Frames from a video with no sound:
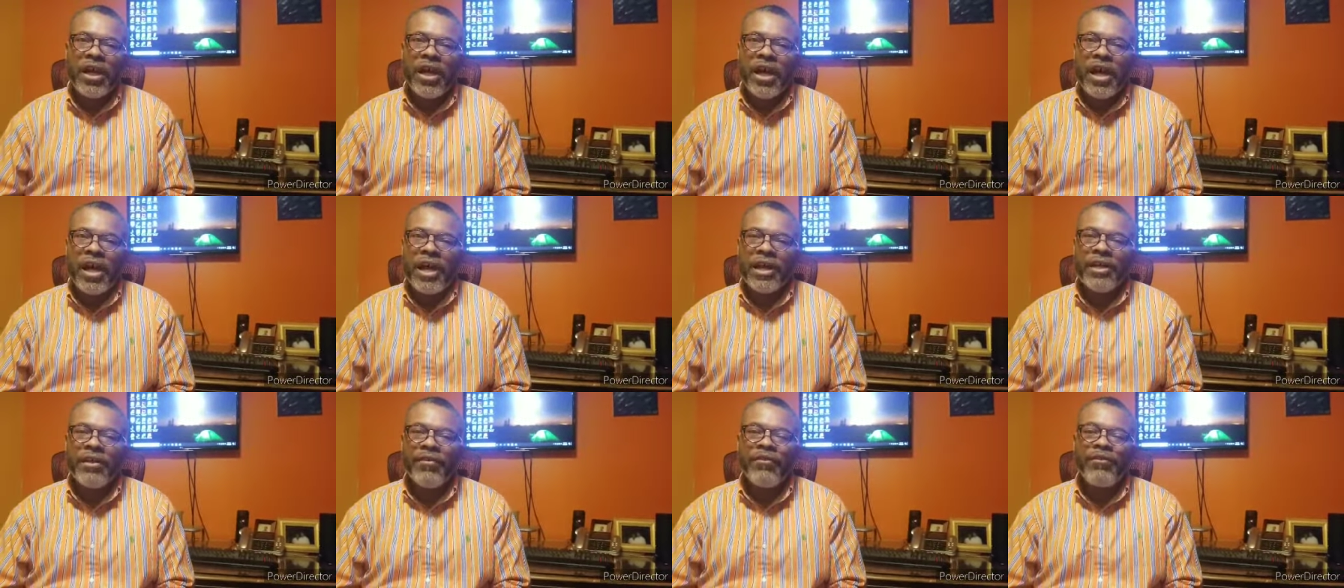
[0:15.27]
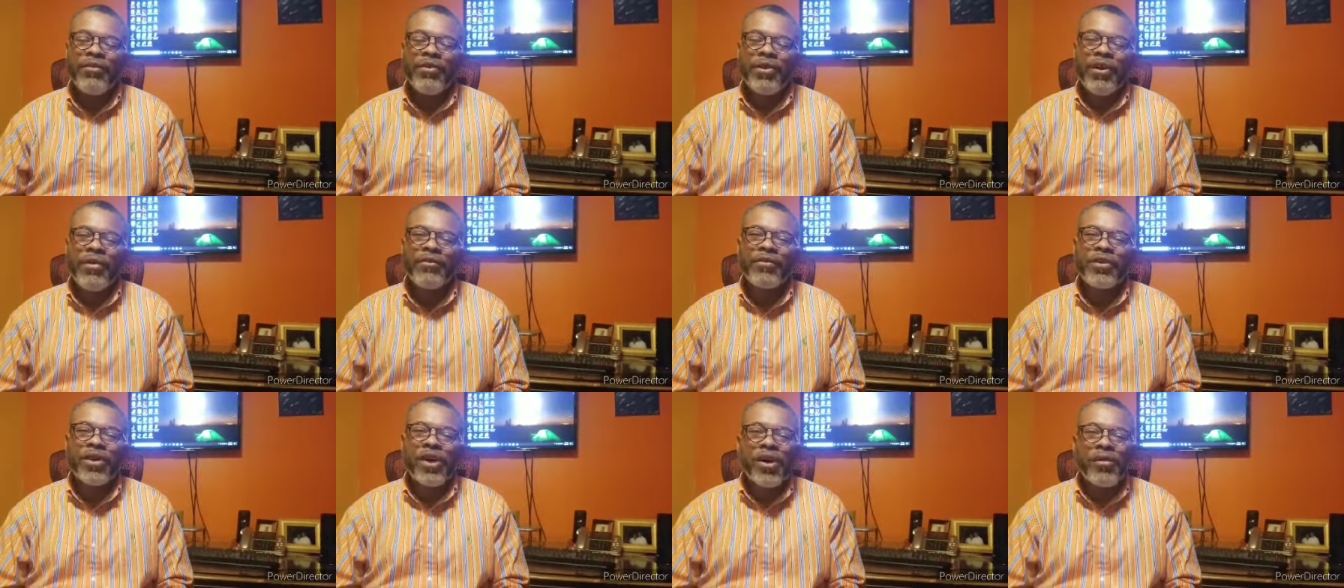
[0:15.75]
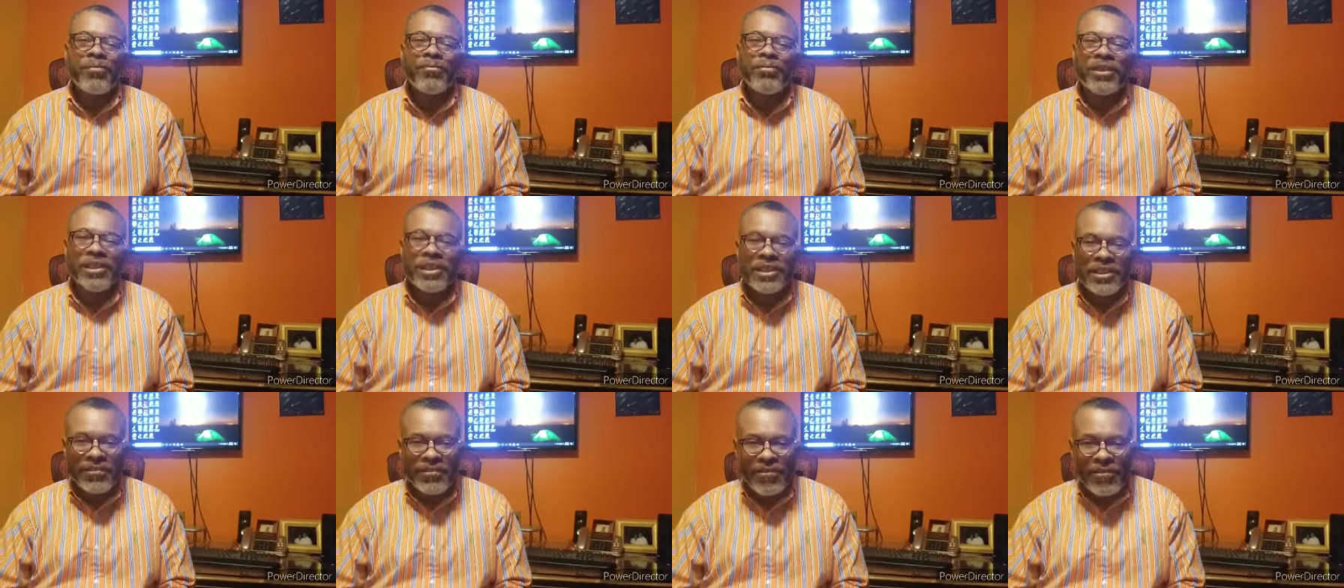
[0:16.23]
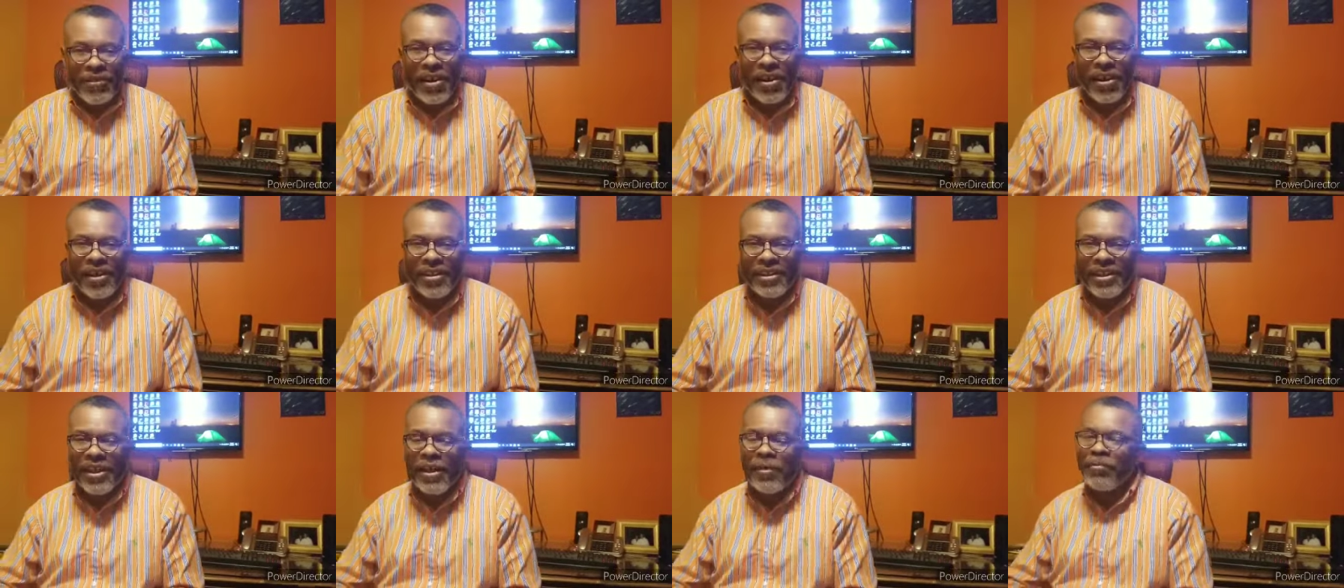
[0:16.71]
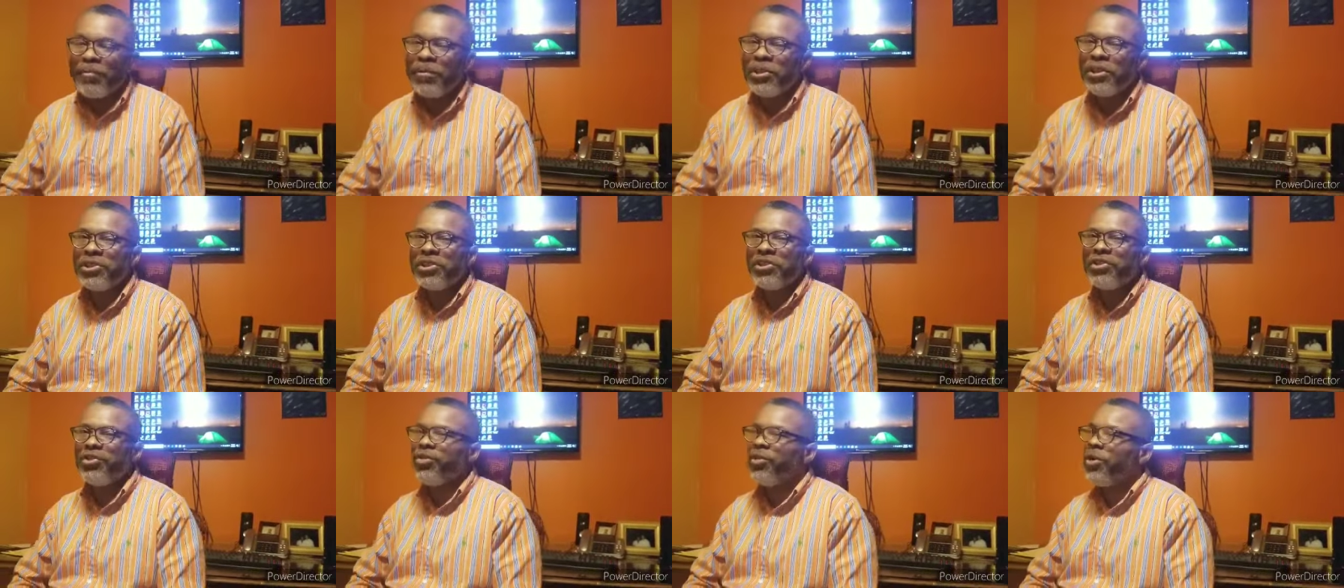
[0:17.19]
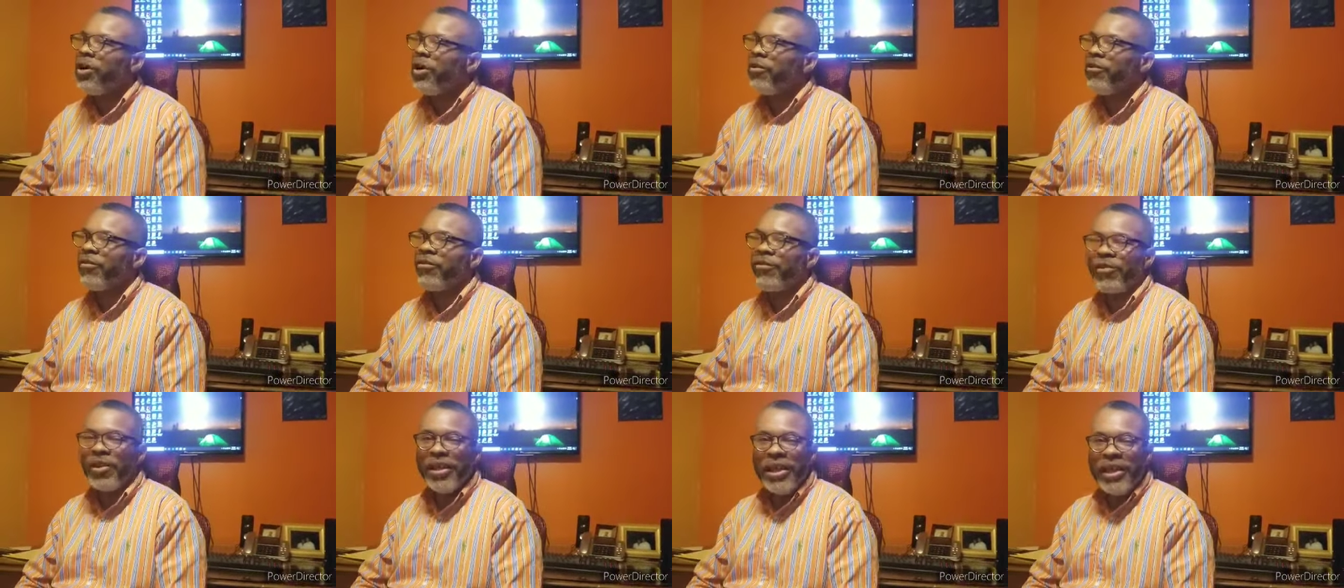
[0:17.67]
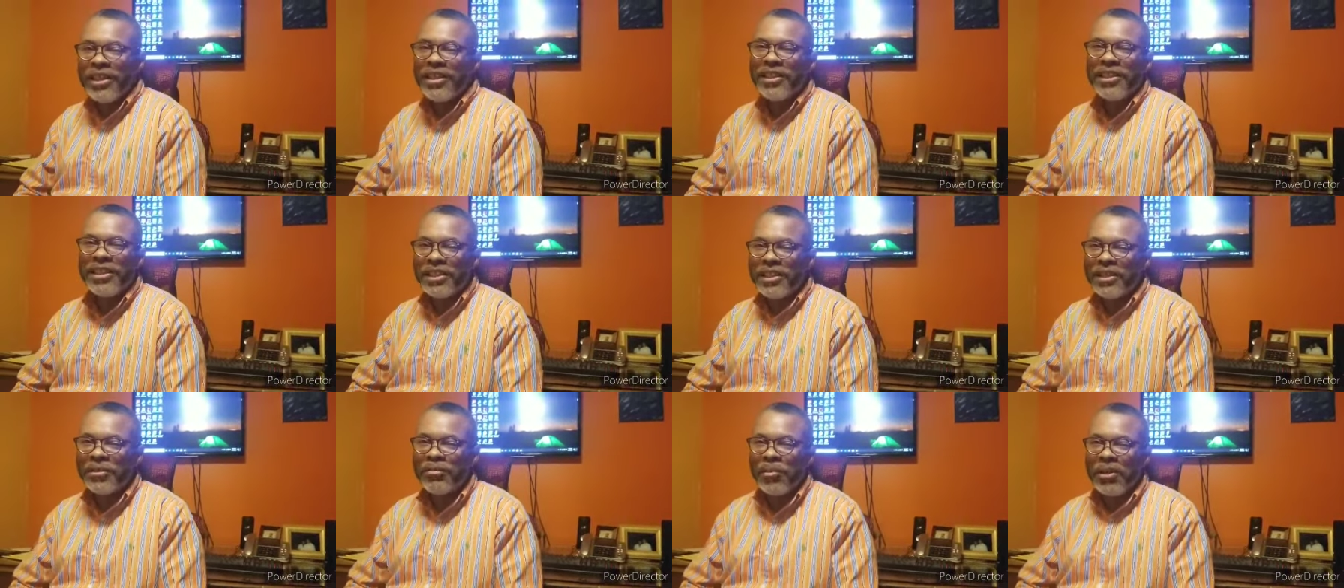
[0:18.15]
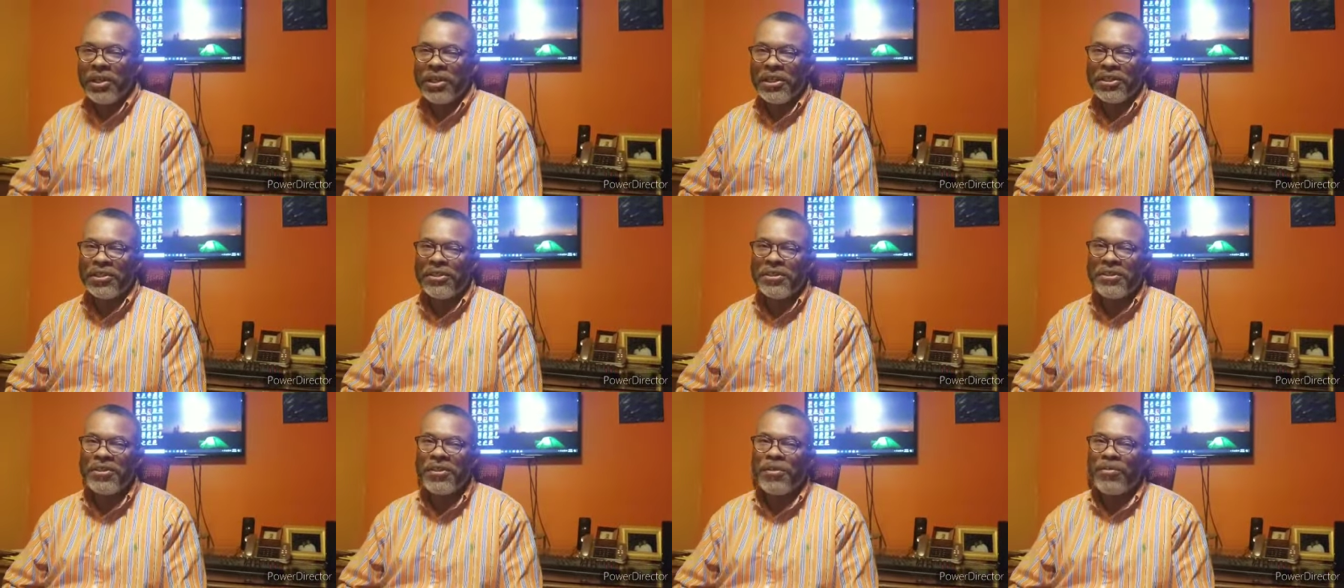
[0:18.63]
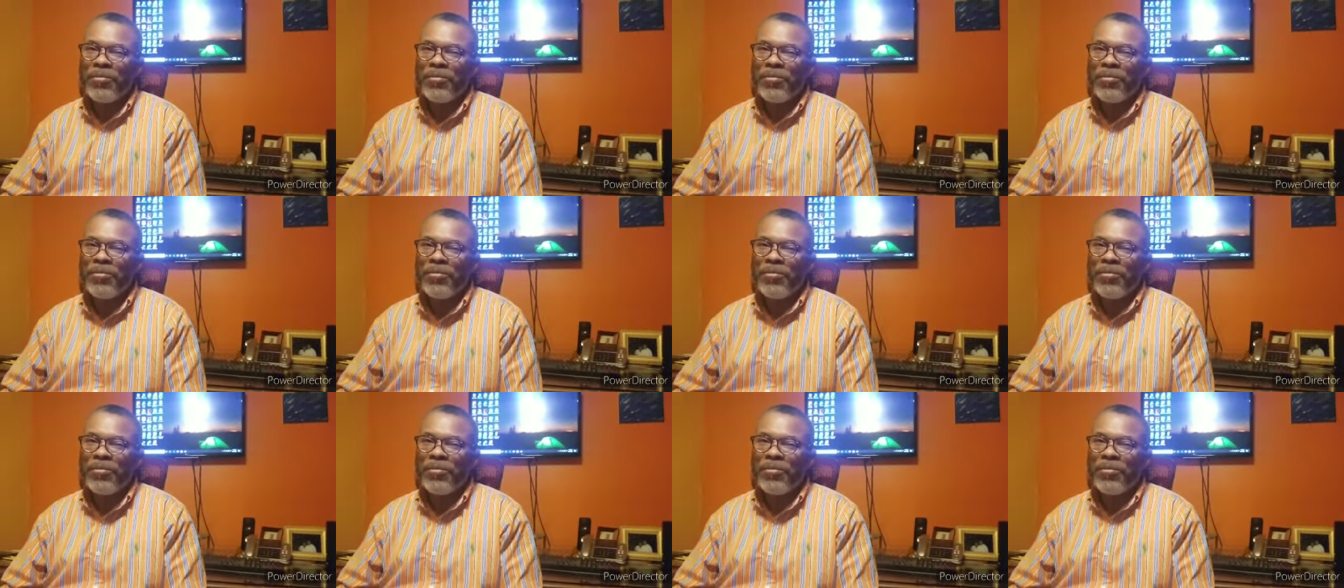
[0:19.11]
And if you have come this far, that means you are really disciplined,